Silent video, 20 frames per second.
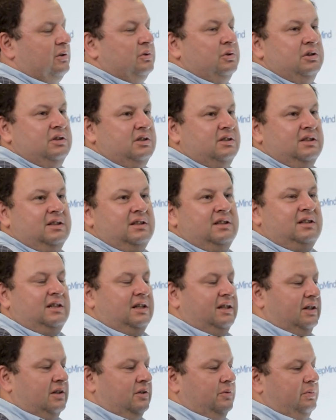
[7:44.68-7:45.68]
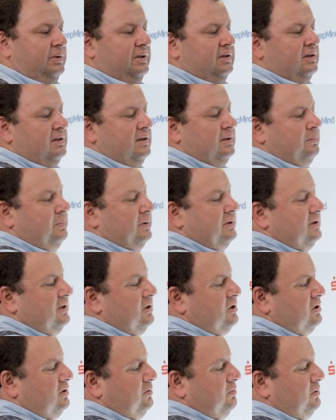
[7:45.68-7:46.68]
couldn't see the clear win, the
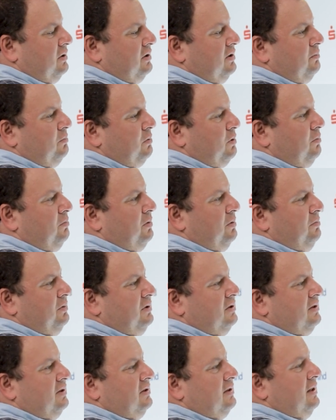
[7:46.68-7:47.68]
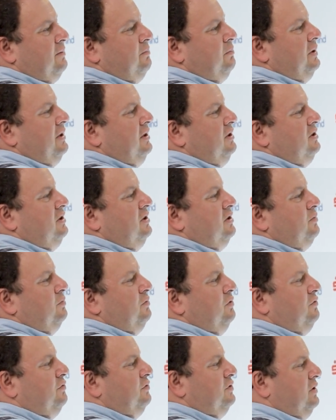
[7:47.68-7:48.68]
position, but the problem is that I played this
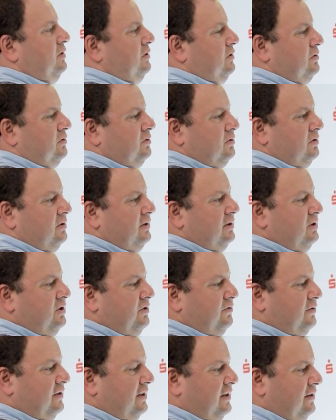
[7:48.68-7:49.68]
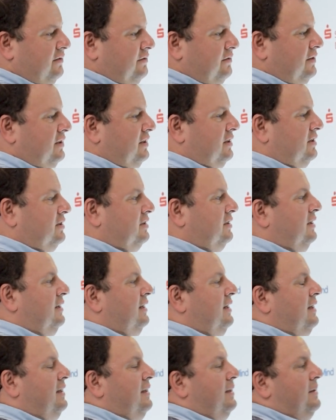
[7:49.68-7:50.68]
move, g5, yes.
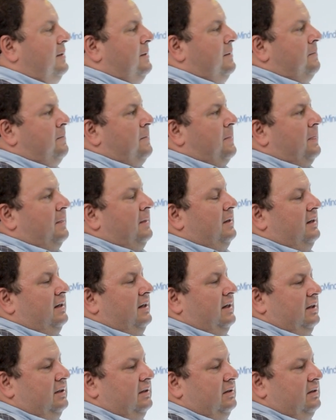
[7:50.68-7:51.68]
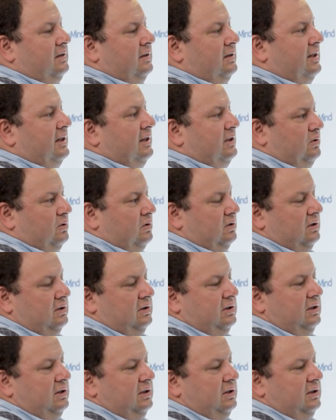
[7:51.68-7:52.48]
And I saw that